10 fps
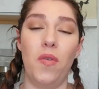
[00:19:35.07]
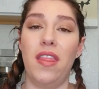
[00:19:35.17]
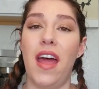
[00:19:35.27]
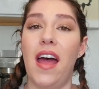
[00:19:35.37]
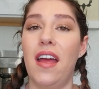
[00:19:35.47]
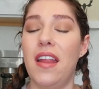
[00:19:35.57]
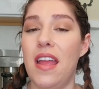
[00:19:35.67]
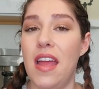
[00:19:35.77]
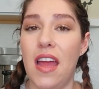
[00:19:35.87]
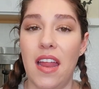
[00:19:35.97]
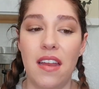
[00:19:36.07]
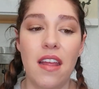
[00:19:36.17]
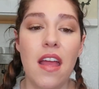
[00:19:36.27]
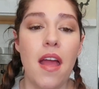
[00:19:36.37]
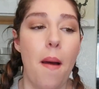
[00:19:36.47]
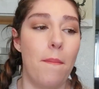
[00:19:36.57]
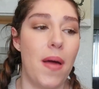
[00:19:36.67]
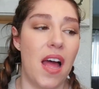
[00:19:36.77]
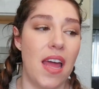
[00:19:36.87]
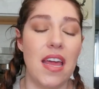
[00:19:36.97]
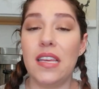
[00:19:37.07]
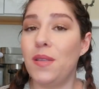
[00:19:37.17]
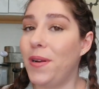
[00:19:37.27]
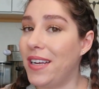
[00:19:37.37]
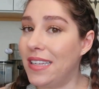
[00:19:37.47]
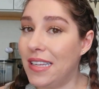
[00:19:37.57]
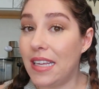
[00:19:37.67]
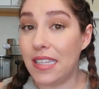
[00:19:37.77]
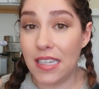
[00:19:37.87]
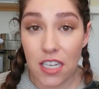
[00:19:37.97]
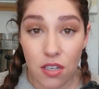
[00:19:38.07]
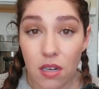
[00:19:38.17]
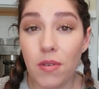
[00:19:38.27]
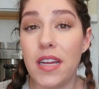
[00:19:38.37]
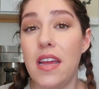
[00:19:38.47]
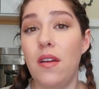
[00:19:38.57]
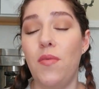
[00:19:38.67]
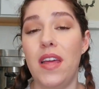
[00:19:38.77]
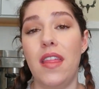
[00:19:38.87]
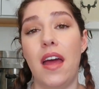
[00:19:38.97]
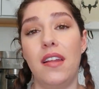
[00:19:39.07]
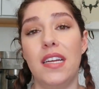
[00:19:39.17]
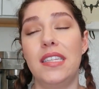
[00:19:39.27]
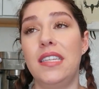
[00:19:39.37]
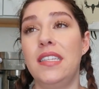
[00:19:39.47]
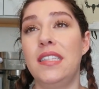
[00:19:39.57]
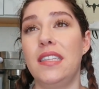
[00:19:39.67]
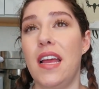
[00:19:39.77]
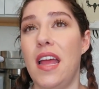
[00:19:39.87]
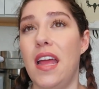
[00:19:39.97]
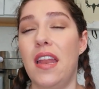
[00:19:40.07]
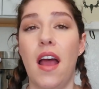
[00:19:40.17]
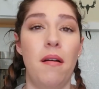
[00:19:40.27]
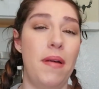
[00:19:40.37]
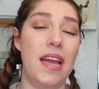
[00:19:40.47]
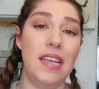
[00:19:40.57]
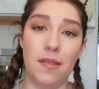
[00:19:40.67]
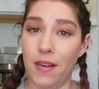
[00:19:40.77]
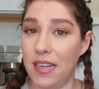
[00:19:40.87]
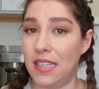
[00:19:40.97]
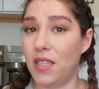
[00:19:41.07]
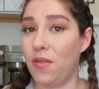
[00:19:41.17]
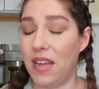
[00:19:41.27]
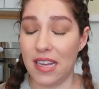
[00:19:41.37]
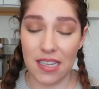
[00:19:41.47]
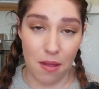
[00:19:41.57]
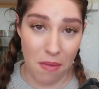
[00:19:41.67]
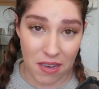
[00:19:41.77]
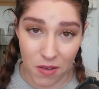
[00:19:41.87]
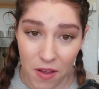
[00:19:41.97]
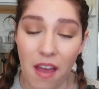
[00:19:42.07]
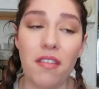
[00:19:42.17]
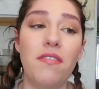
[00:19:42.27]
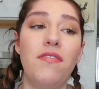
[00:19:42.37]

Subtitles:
with that, and my experience as a teacher working with adolescents, and now my experience going getting into the mental health